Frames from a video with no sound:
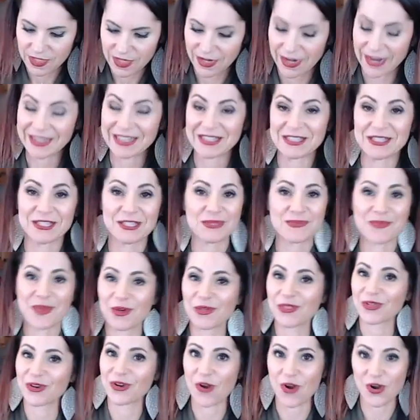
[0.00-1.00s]
I can
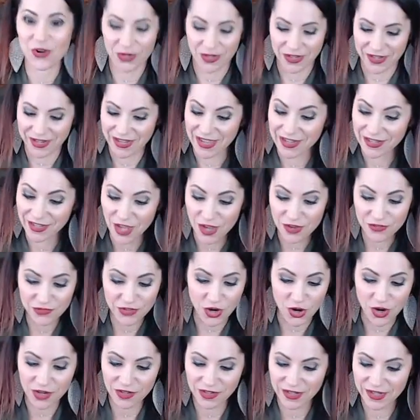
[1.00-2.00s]
smell the garlic. I love
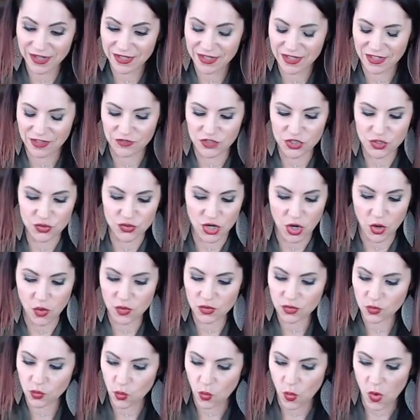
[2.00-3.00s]
garlic. If you
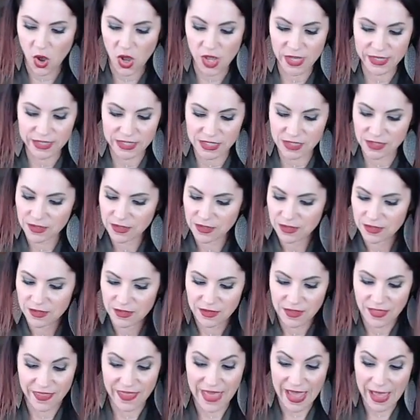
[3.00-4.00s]
don't want
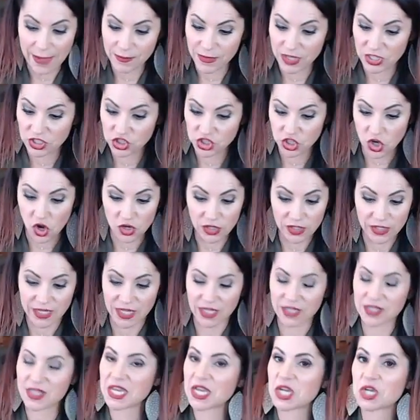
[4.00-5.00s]
that much garlic
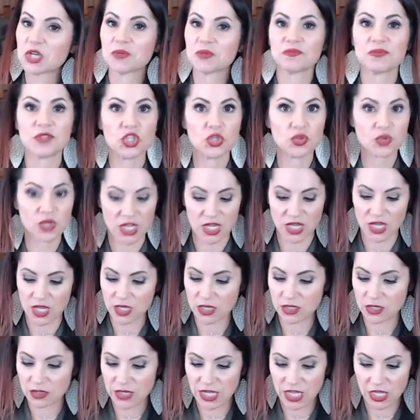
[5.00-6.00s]
in there, you
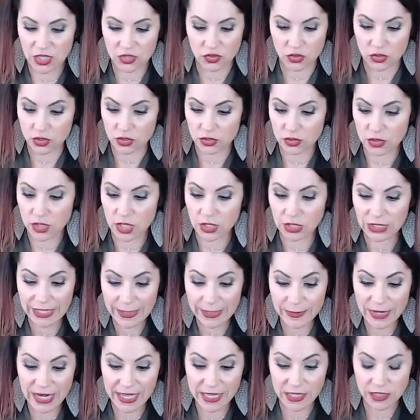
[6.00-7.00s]
can either
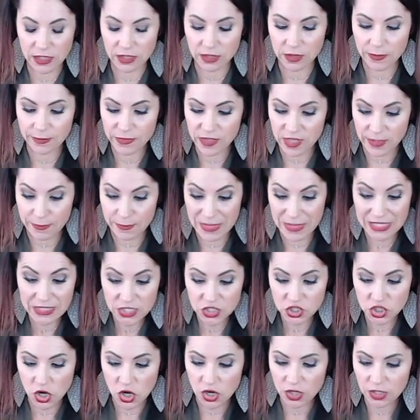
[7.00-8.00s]
eliminate the
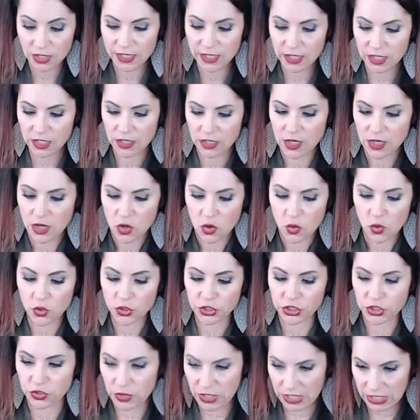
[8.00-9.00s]
minced garlic or
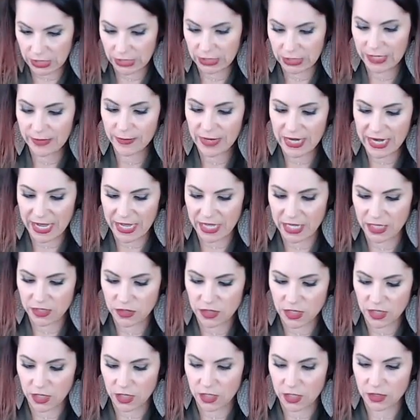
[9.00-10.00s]
you can eliminate
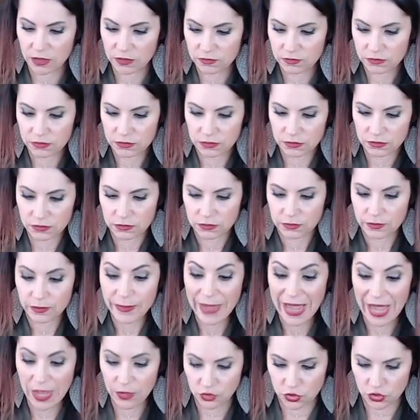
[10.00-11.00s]
the
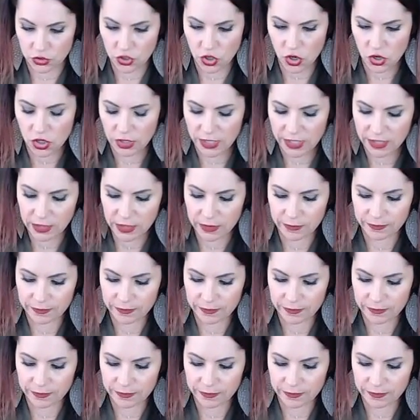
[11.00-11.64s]
powdered garlic.